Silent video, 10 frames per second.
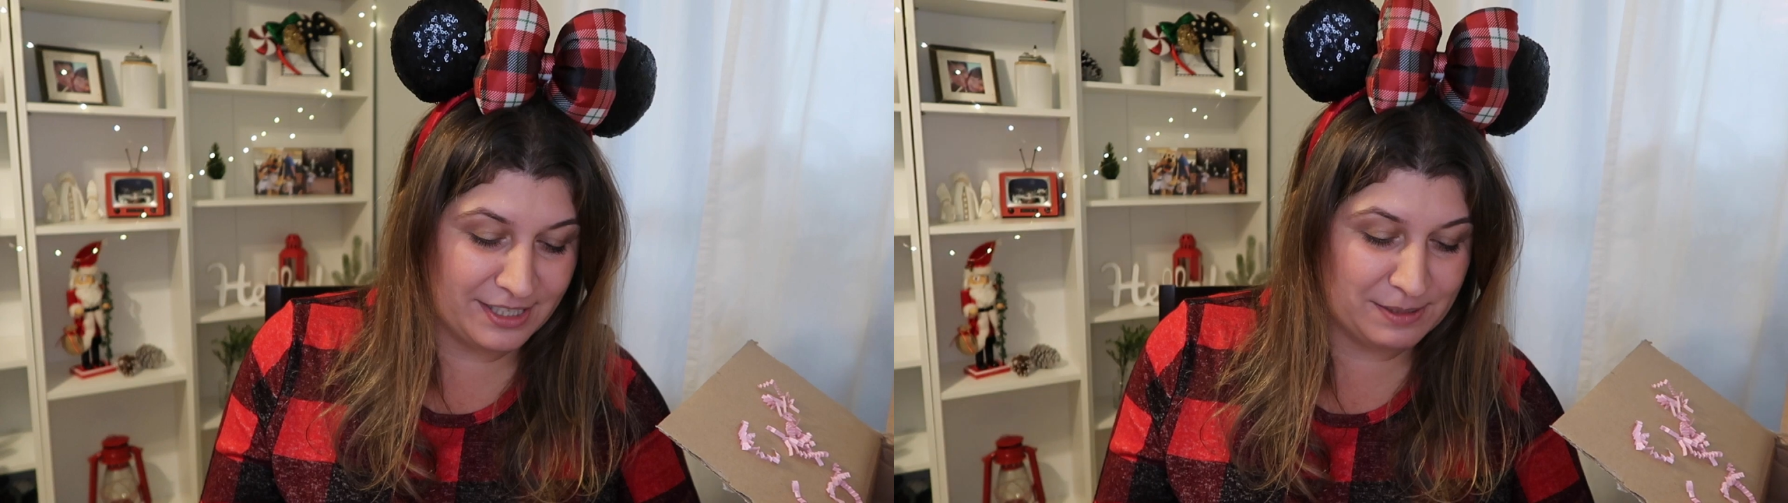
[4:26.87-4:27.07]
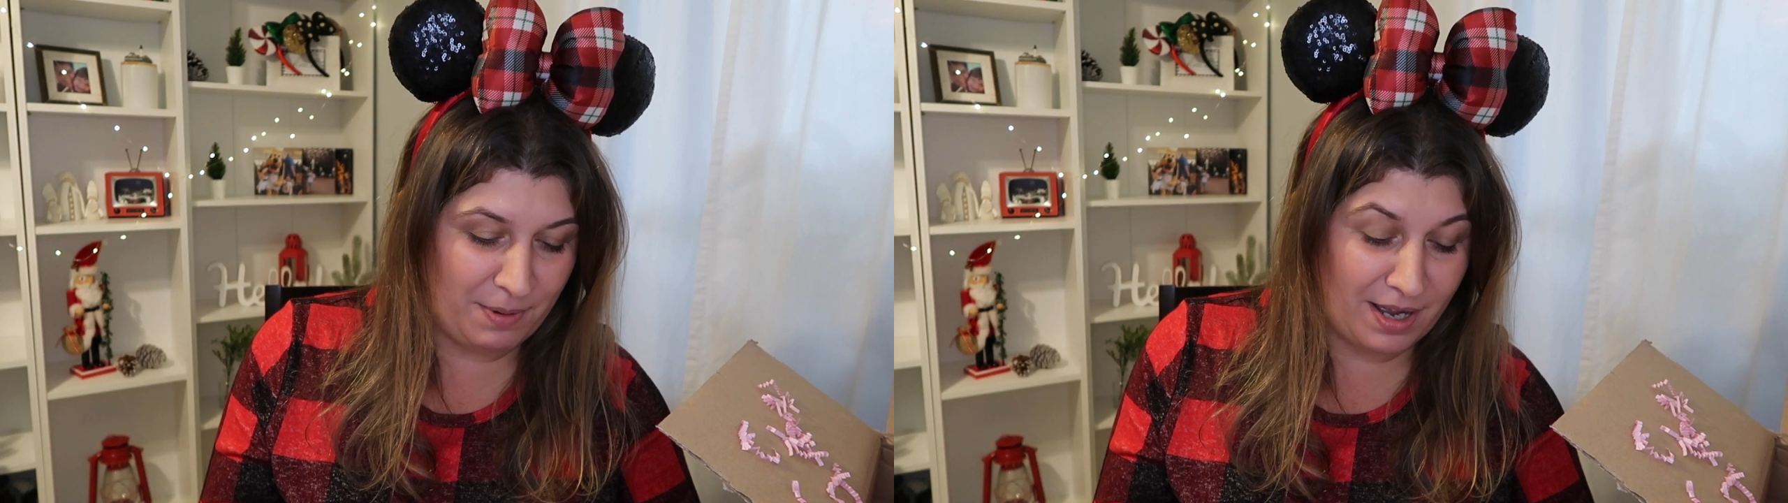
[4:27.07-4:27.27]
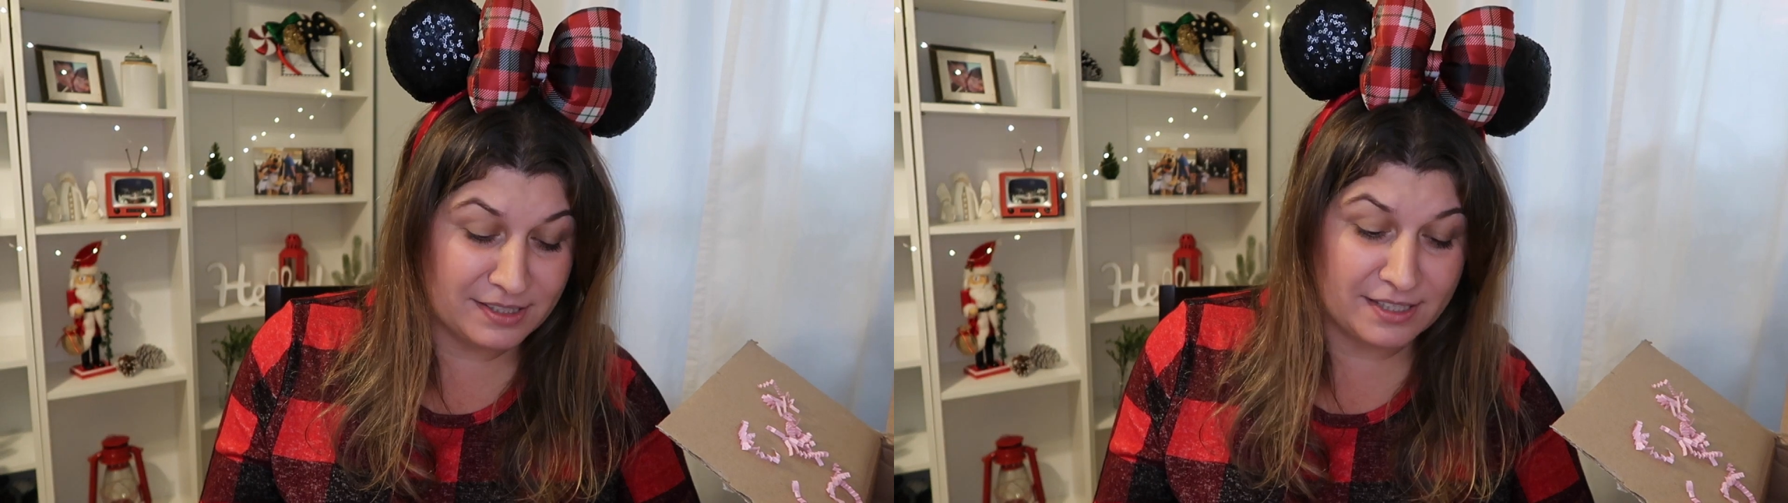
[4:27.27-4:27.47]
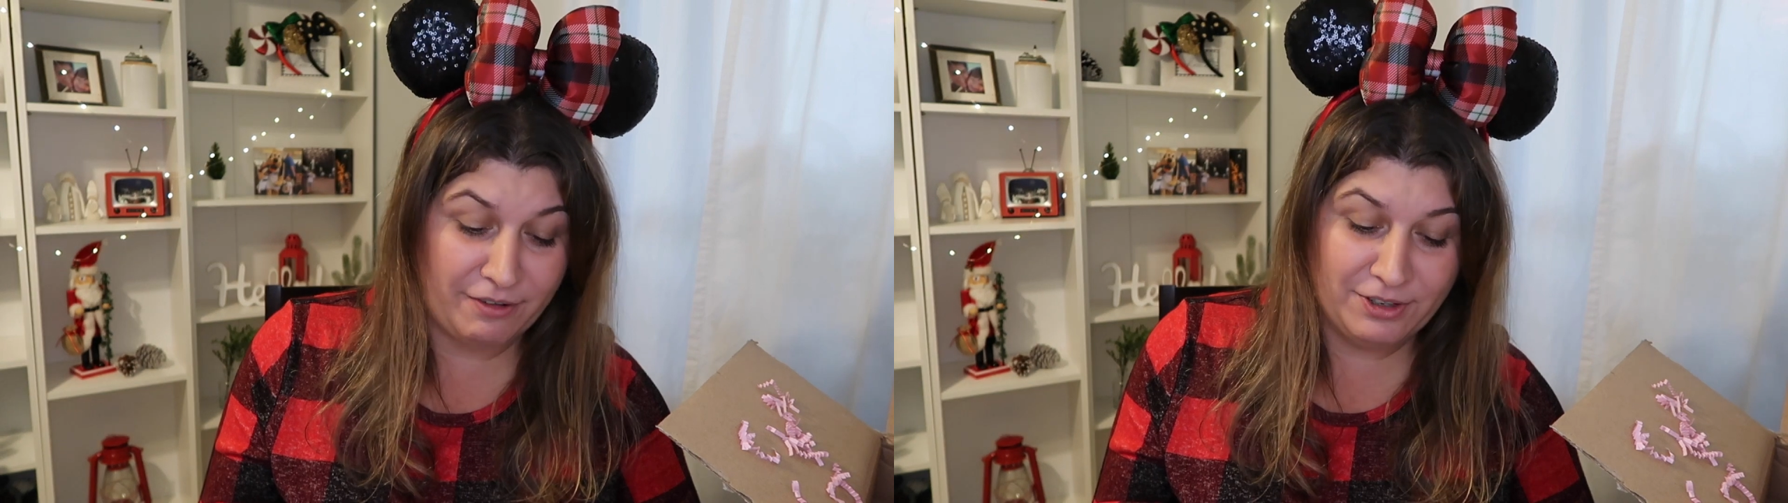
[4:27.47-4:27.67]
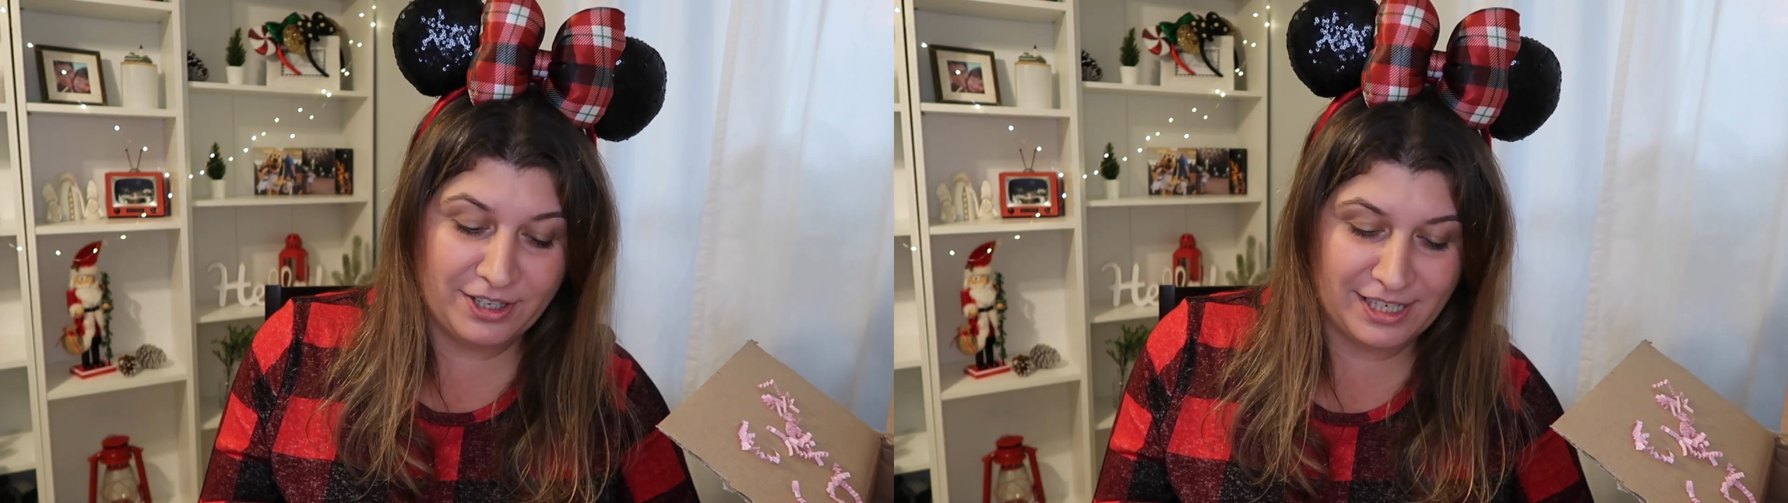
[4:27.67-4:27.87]
this box
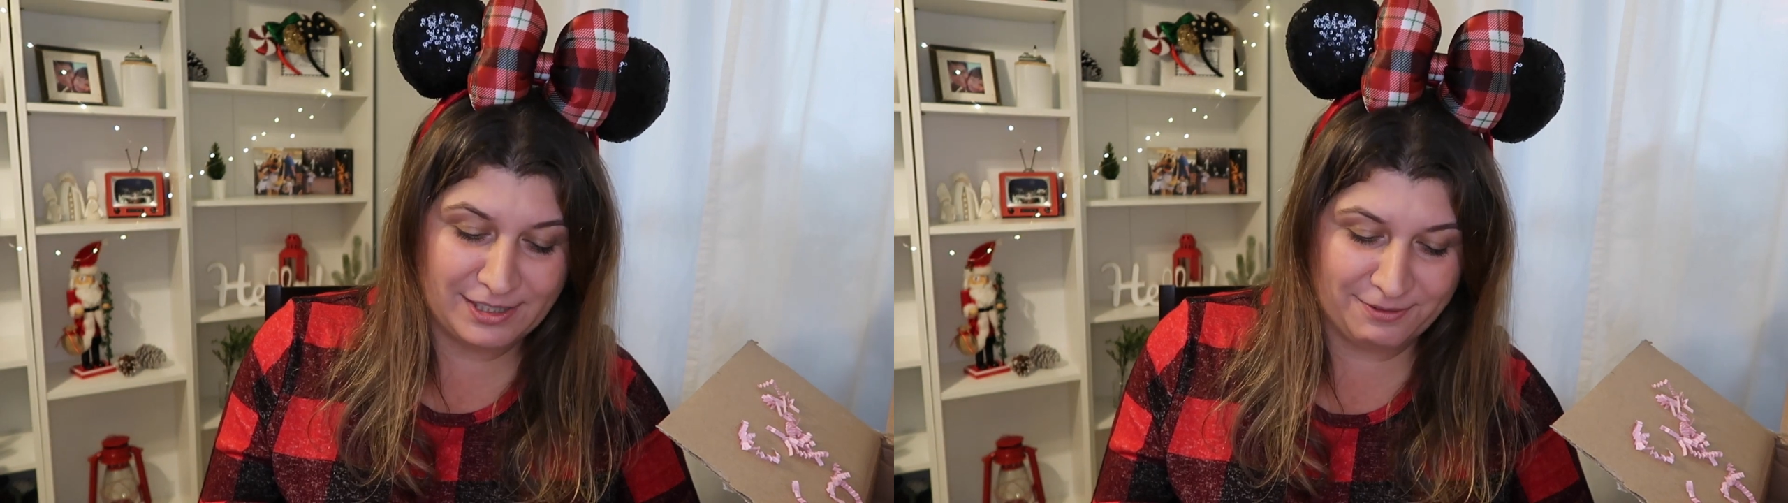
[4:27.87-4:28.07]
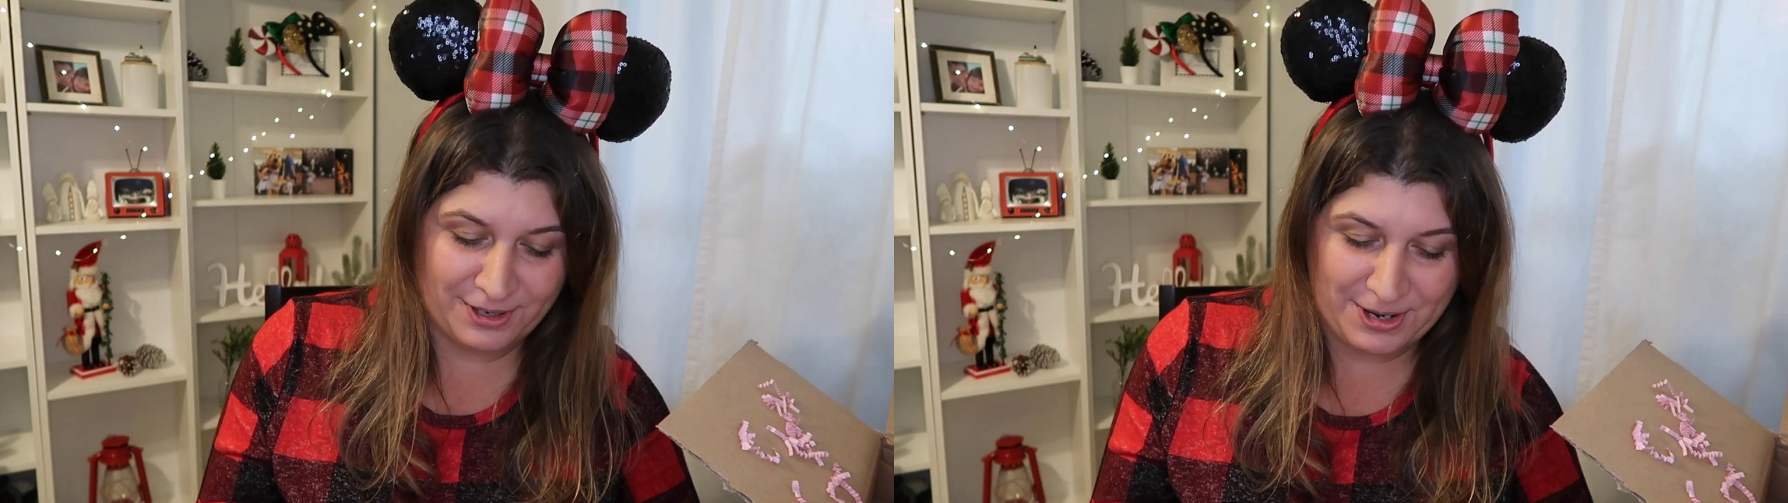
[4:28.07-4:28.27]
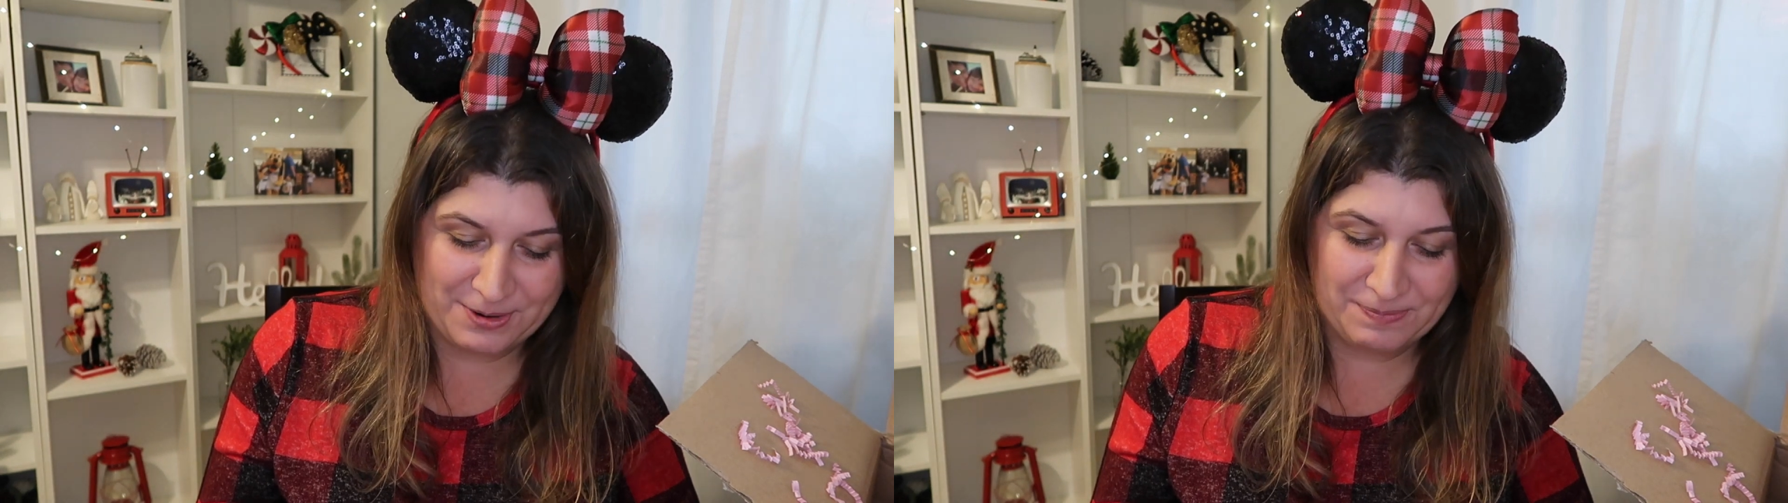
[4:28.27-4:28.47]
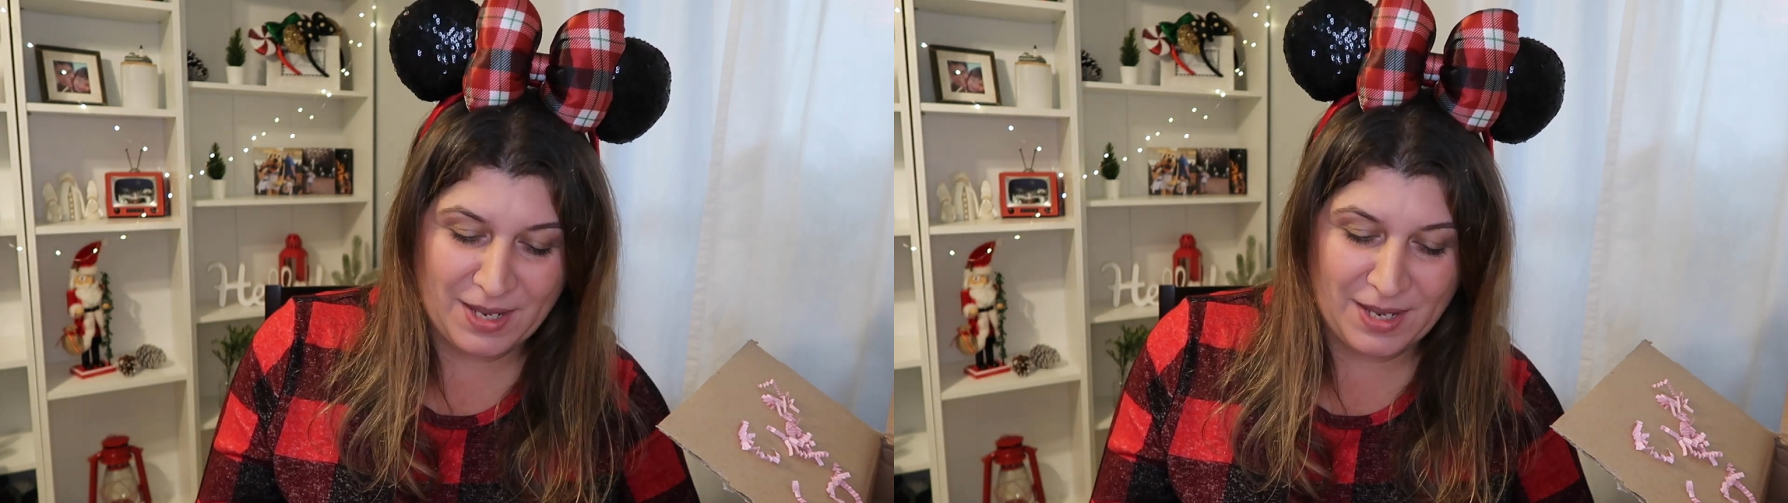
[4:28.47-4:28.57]
of goodies for you.